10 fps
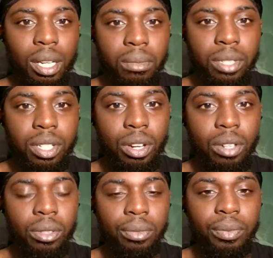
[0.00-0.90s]

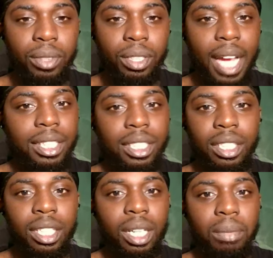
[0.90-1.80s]
So I just
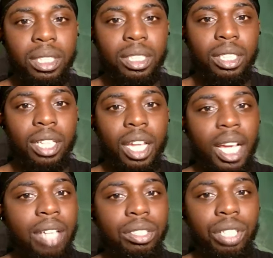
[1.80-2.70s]
ended up just seeing like
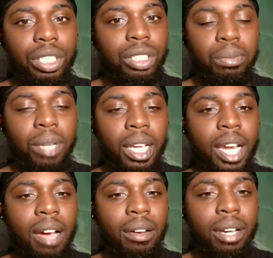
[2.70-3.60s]
how structure was playing
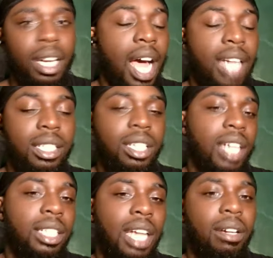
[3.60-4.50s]
out, and I just
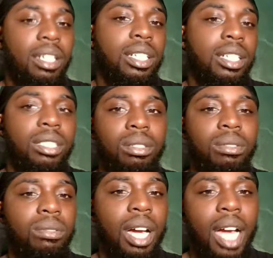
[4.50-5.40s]
liked how it looked,
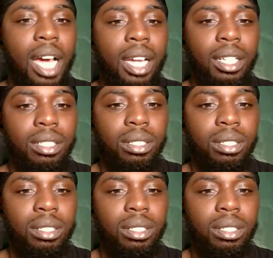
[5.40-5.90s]
so I got in.